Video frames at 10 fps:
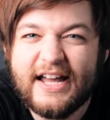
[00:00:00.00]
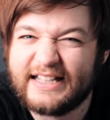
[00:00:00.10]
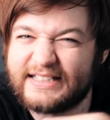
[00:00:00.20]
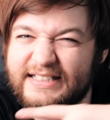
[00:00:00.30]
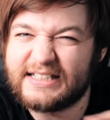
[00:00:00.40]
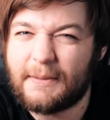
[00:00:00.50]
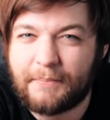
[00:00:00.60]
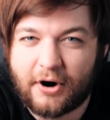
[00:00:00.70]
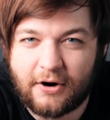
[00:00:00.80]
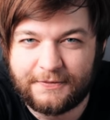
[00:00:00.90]
This isn't a
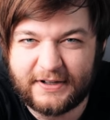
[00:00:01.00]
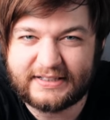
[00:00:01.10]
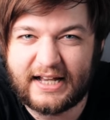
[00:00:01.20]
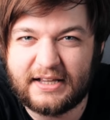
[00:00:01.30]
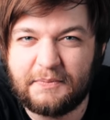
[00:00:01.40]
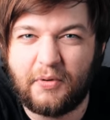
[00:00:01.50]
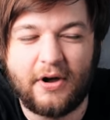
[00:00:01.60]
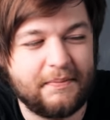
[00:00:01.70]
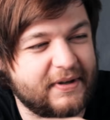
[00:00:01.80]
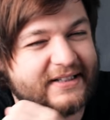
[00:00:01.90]
perfect telling
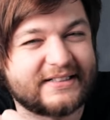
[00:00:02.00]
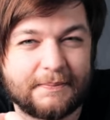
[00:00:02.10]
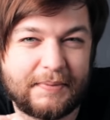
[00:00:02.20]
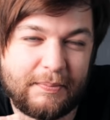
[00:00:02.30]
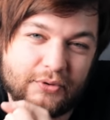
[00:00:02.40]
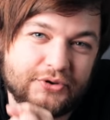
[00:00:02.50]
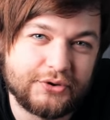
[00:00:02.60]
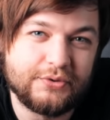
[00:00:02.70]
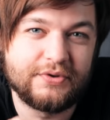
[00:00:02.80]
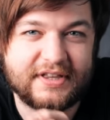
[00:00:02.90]
point because some people
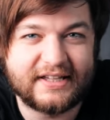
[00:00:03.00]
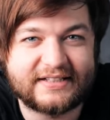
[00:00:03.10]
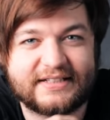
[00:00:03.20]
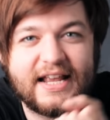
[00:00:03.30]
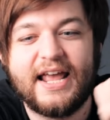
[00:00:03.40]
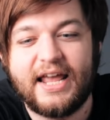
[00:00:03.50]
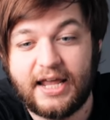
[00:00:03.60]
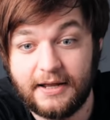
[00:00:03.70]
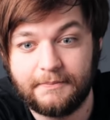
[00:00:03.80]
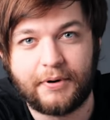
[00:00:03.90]
do this
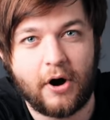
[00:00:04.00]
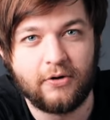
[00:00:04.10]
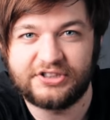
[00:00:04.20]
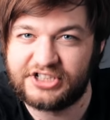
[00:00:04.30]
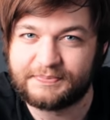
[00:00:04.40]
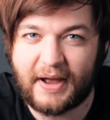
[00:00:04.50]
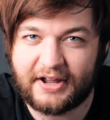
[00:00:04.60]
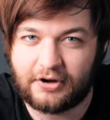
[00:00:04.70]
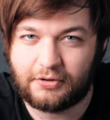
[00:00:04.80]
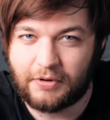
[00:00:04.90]
in post just by
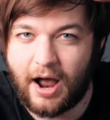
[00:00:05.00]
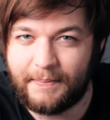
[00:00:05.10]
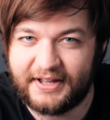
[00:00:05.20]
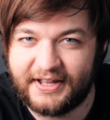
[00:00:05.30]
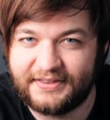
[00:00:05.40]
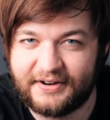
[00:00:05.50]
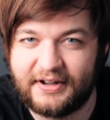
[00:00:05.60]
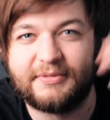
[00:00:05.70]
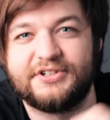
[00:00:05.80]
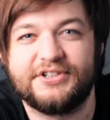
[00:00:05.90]
cropping in their
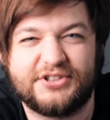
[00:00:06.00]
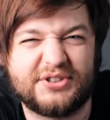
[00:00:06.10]
images.